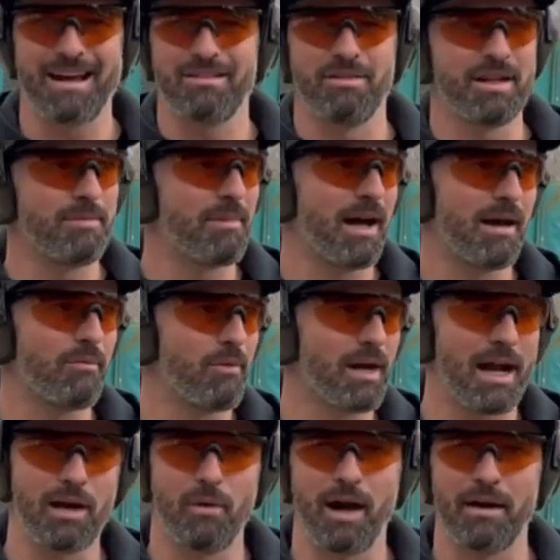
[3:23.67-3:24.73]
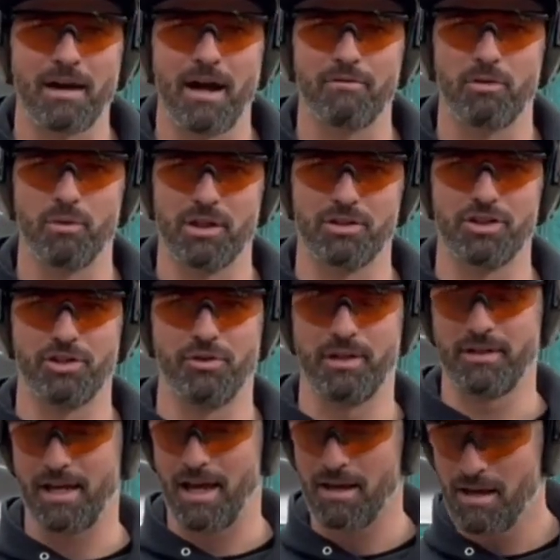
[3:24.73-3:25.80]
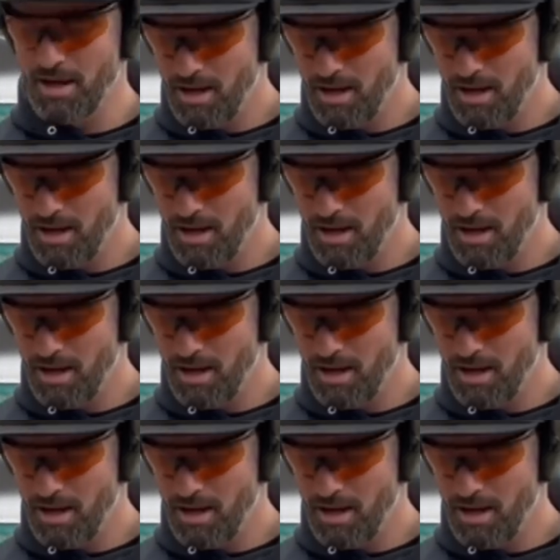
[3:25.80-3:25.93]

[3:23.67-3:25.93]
clean mine when I go out and I have a real shooting day.